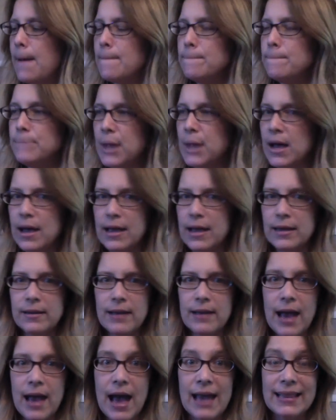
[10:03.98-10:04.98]
but
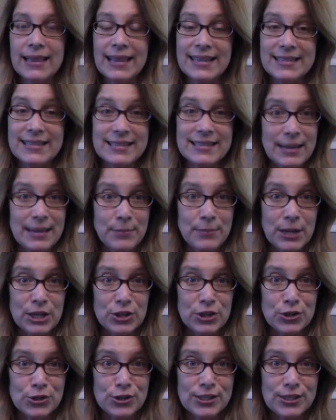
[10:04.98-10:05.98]
I like to take
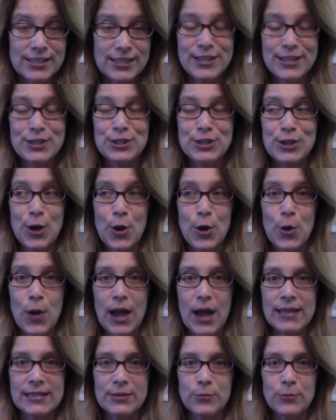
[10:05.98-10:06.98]
pictures, so
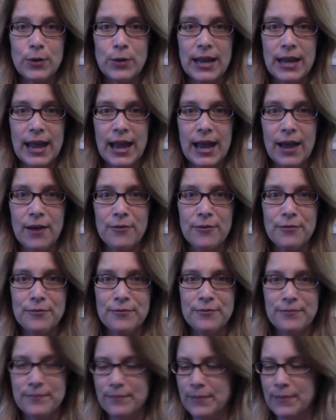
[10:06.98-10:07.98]
I didn't want to have
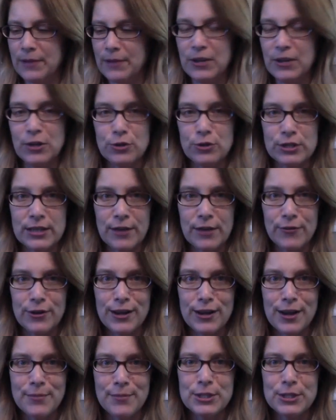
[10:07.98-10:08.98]
my fingers covered
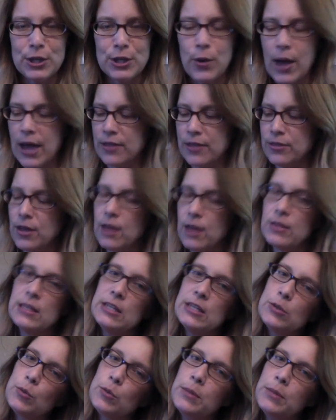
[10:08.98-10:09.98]
up. So I thought
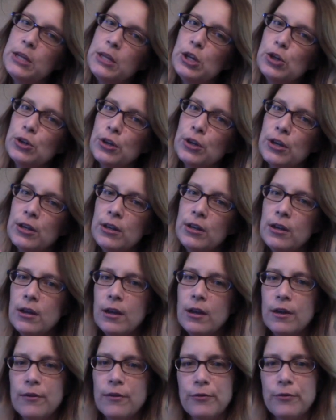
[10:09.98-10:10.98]
these would be good
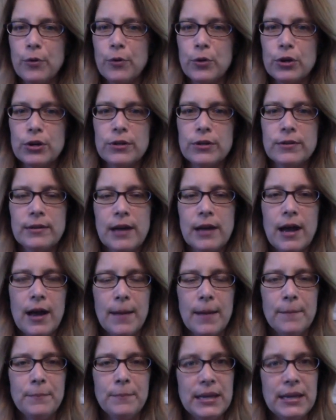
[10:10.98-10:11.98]
for
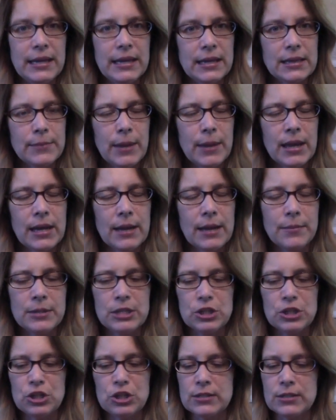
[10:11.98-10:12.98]
being at the band
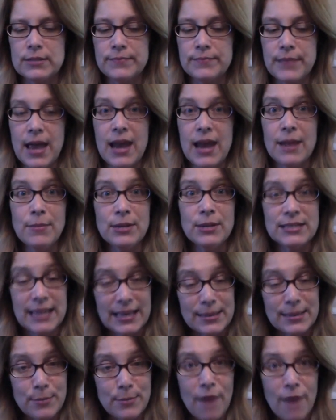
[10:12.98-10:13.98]
competitions. And I'm going to take
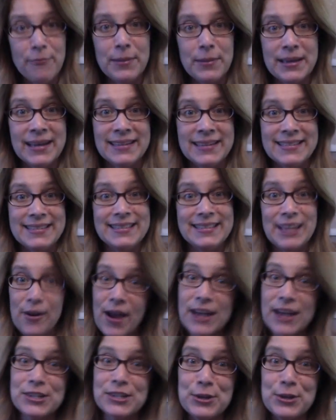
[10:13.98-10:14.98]
them off because they're
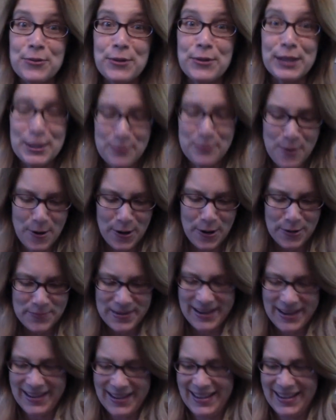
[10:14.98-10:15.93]
actually really warm.